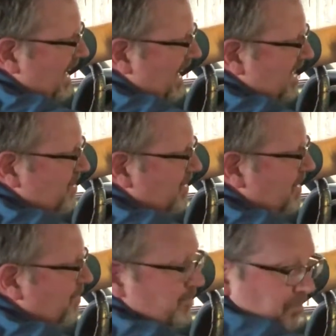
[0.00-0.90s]
Actually,
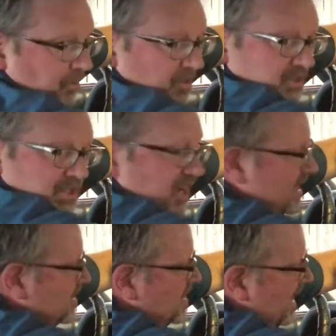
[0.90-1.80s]
even with the ball and
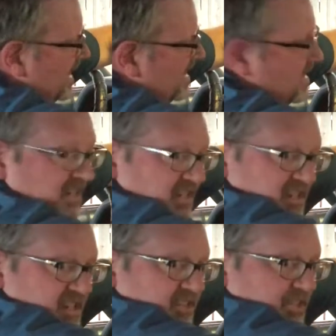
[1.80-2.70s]
socket tight,
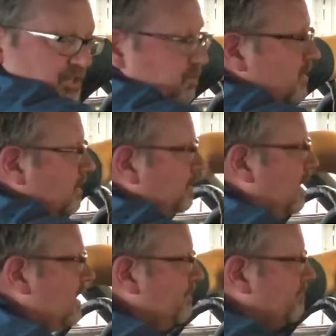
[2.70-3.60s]
this
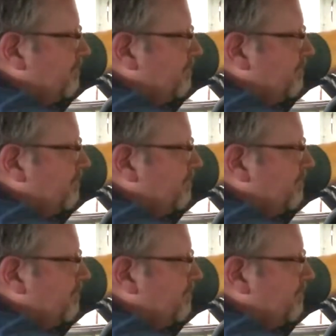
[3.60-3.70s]
will